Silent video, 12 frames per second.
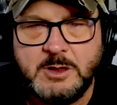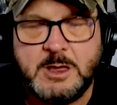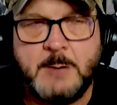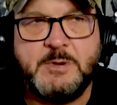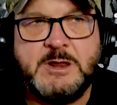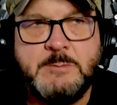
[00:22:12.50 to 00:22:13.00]

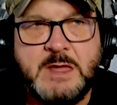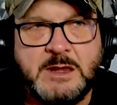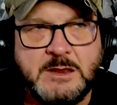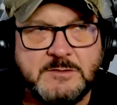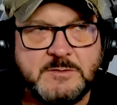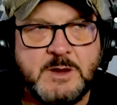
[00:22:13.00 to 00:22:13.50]
company
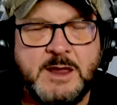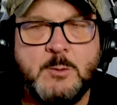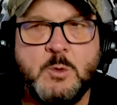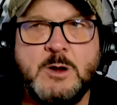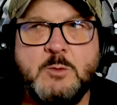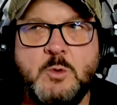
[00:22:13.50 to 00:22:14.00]
meetings,
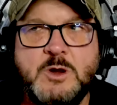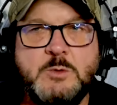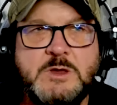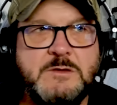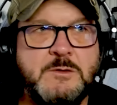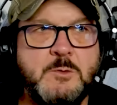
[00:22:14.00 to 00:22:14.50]
right? What
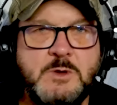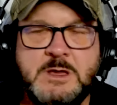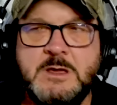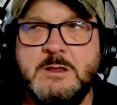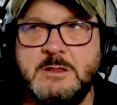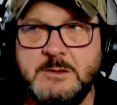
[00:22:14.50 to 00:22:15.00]
do we do?
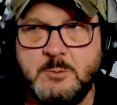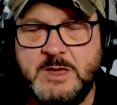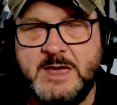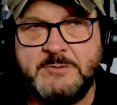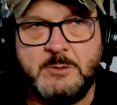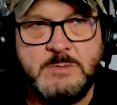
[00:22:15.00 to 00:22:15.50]

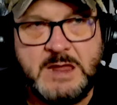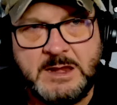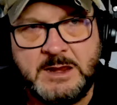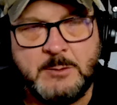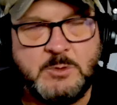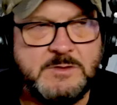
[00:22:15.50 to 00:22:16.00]
We have a
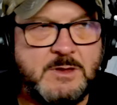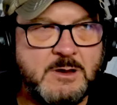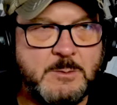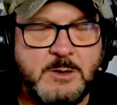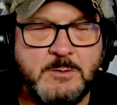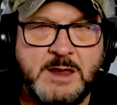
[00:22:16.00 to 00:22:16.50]
meeting and we
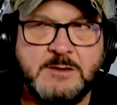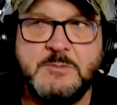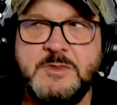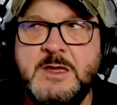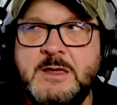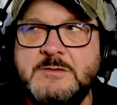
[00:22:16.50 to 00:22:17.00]
talk about
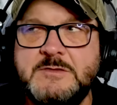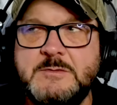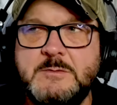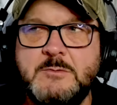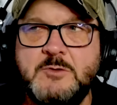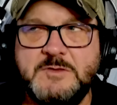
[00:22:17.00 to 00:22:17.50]
random
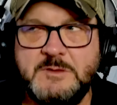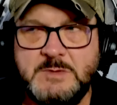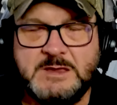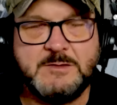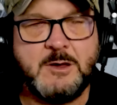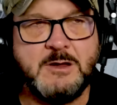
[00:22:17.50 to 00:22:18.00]
things, mostly
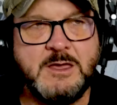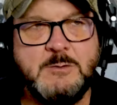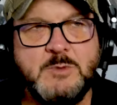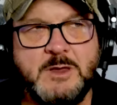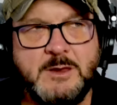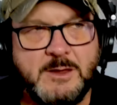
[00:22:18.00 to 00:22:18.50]
me
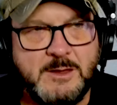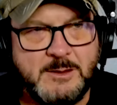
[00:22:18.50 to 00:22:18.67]
talking, but